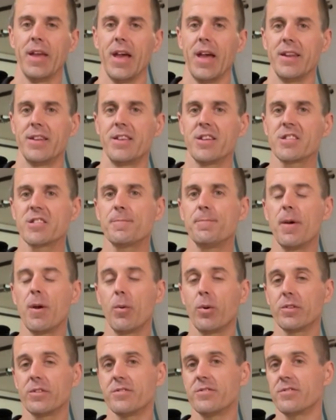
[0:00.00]
Anticipate
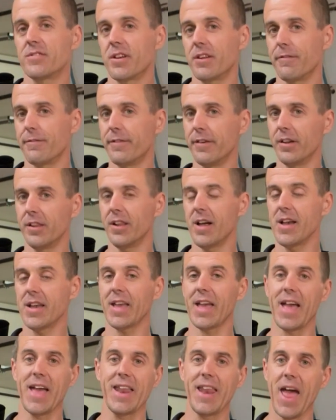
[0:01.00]
what this is going to feel
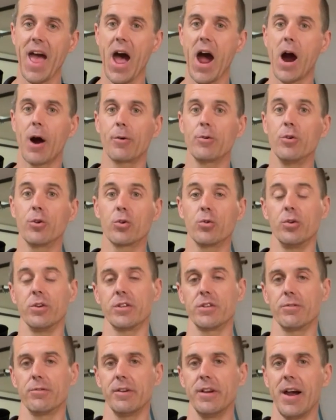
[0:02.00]
like and how you're going
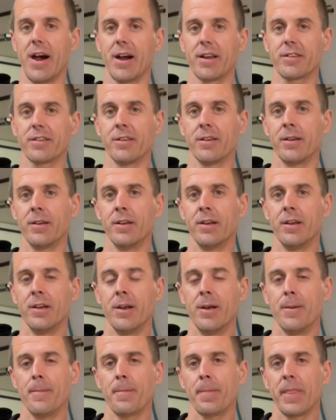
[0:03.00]
to react.
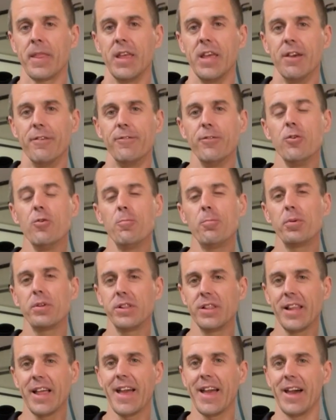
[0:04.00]
If you
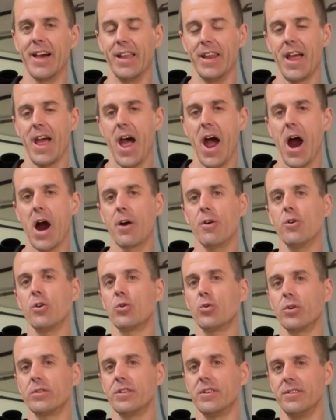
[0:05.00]
plan how you're
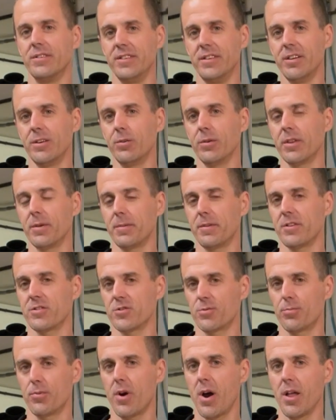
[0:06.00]
going to deal with a
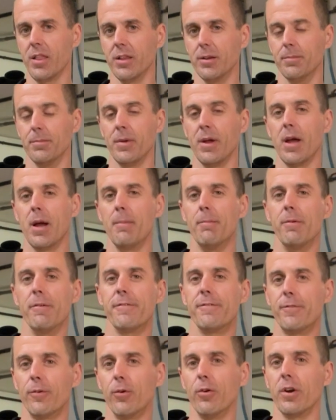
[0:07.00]
potential problem
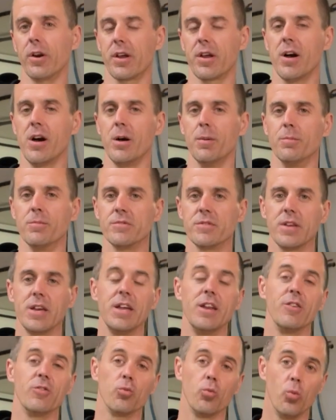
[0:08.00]
before it comes,
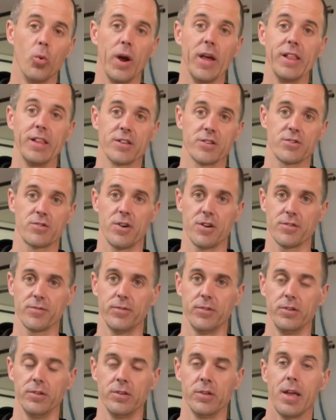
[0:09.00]
it is way less
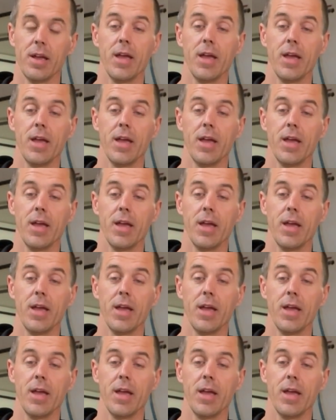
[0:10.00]
stressful.